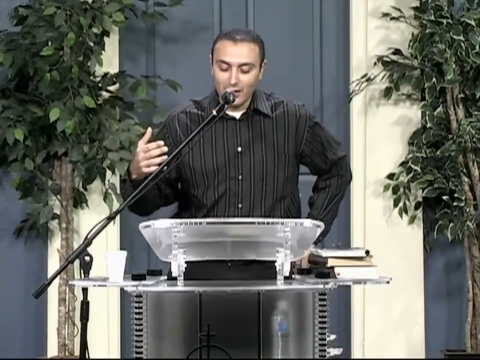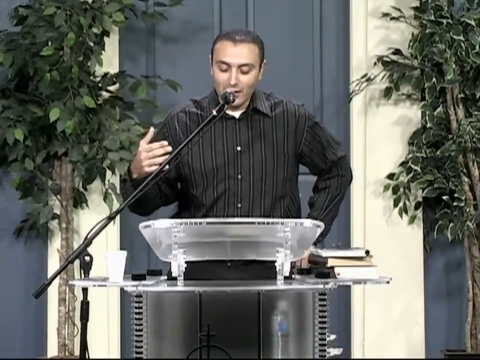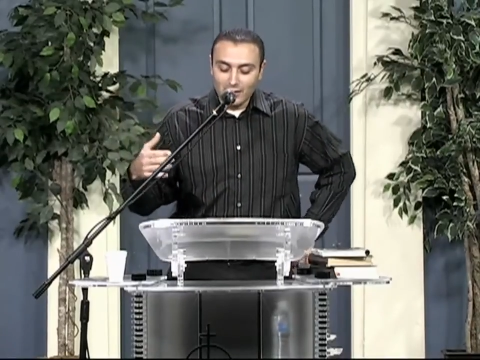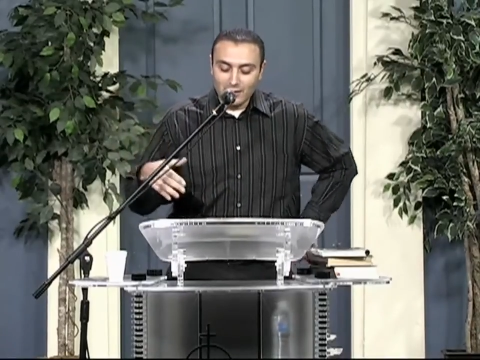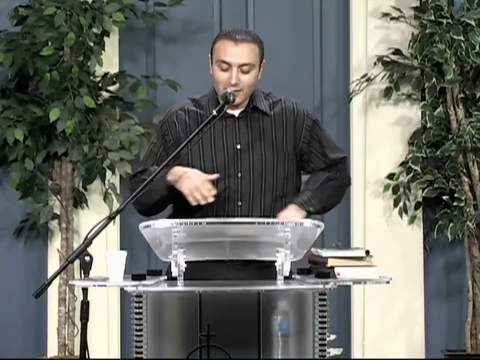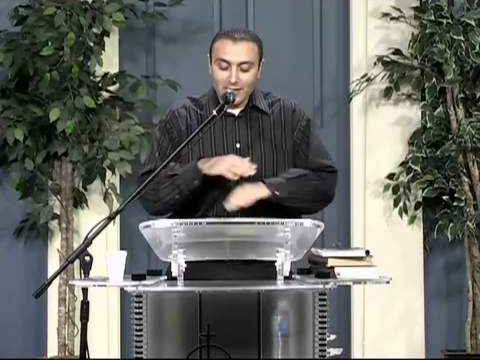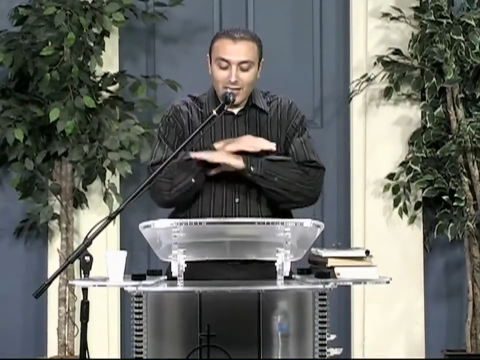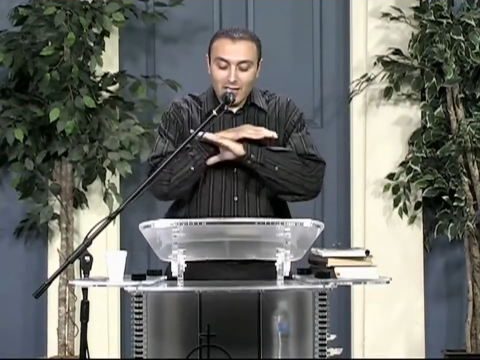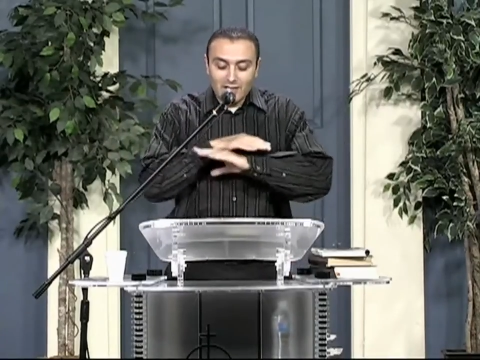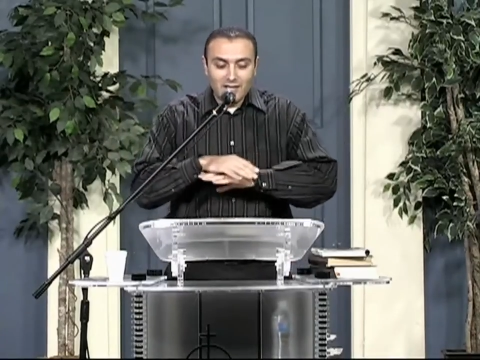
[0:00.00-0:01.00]

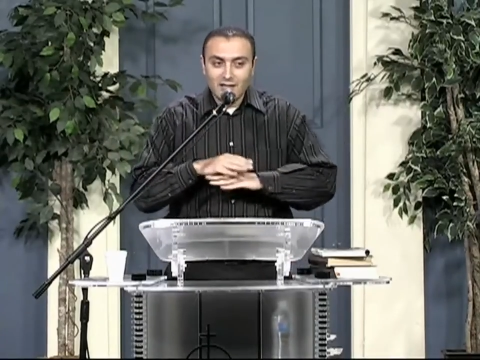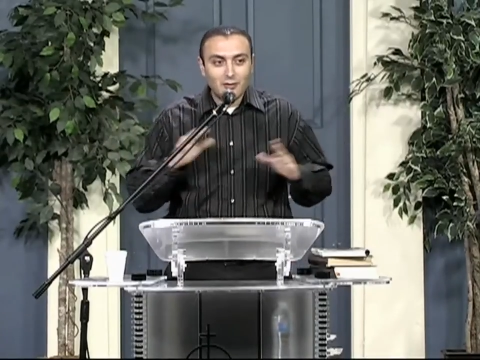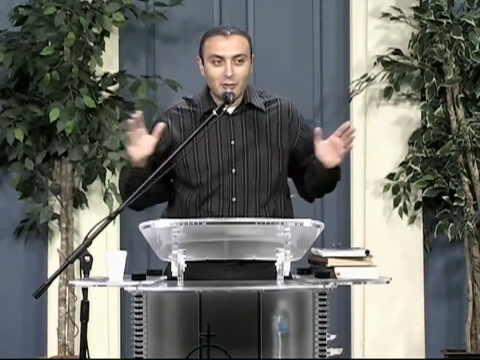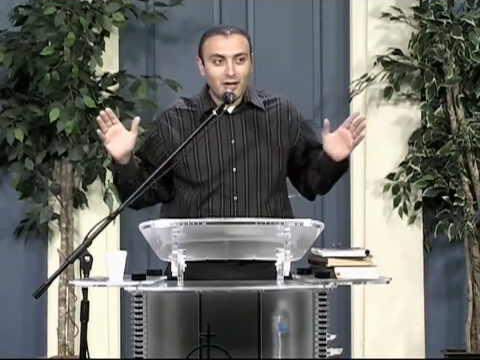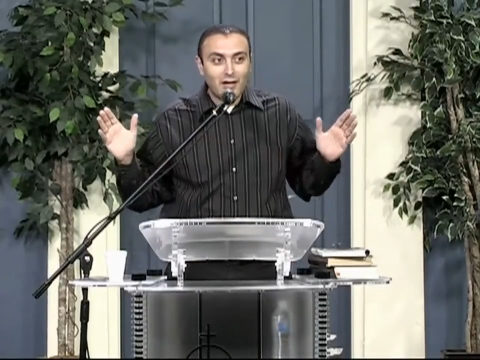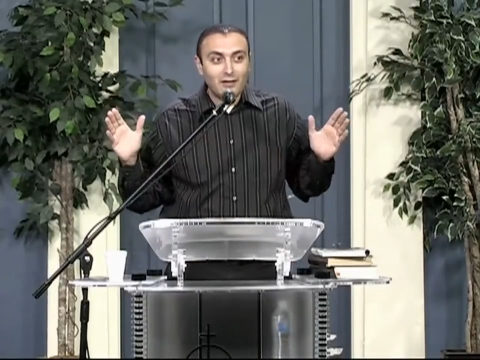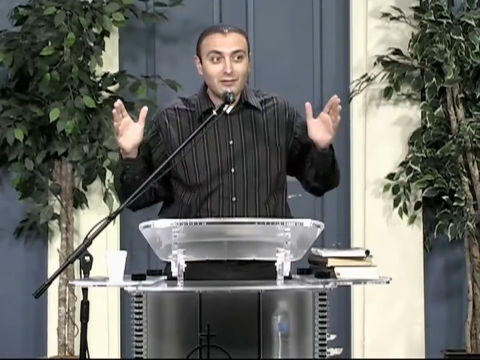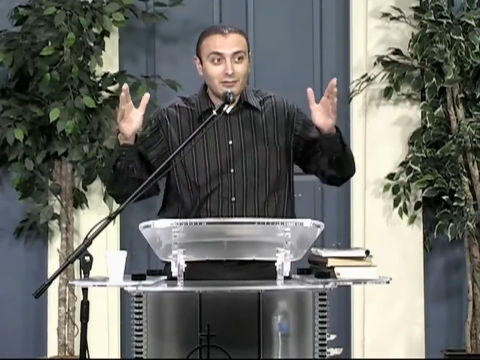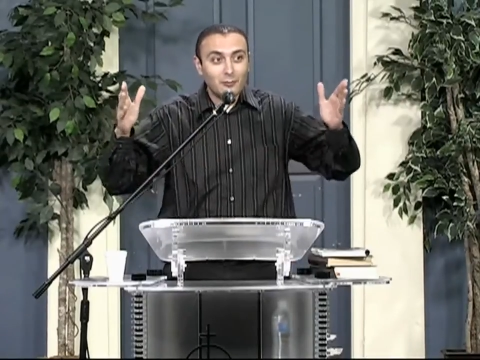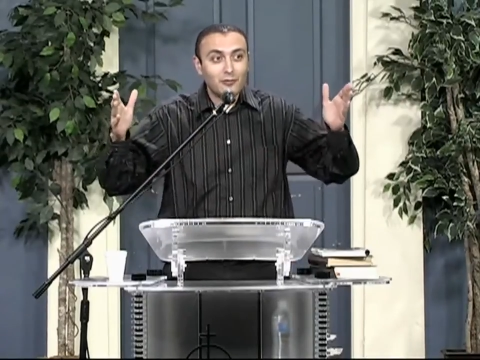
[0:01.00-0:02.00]
He says, okay,
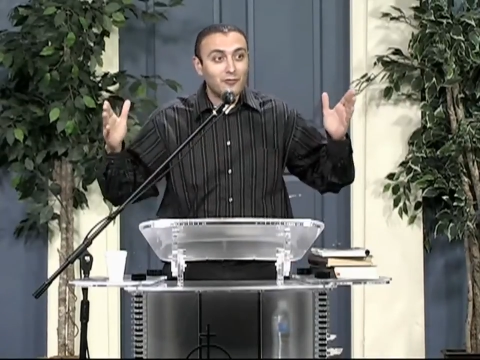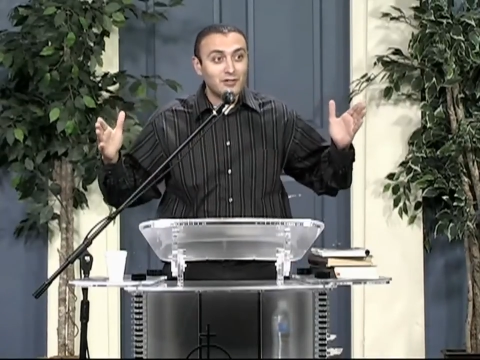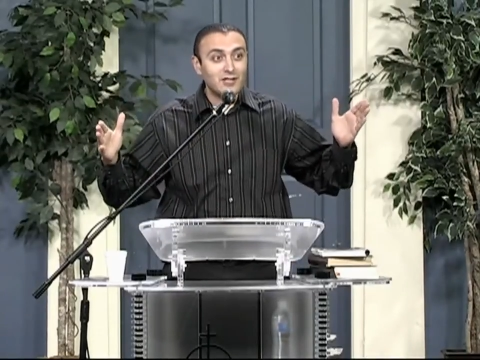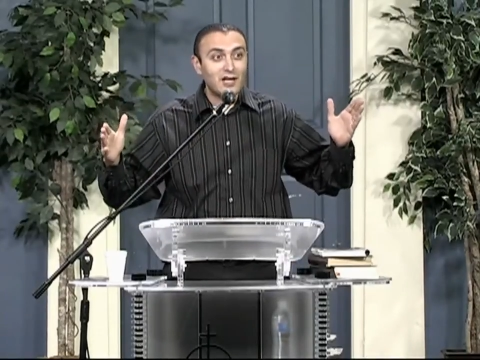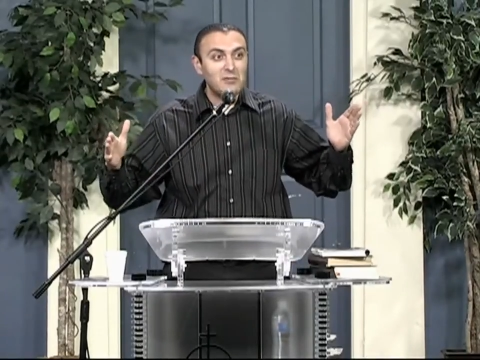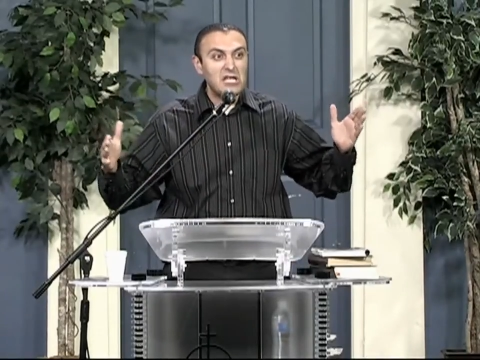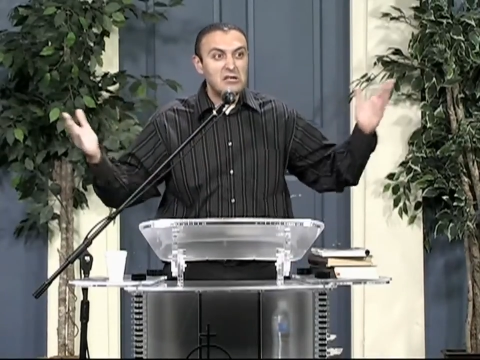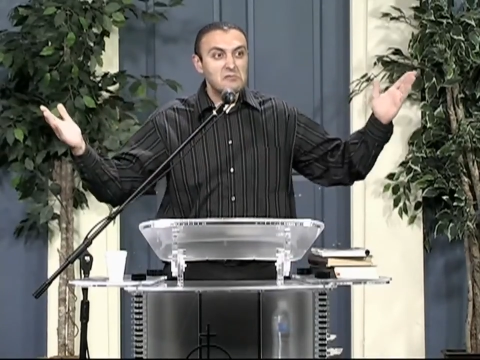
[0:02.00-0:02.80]
first enemy,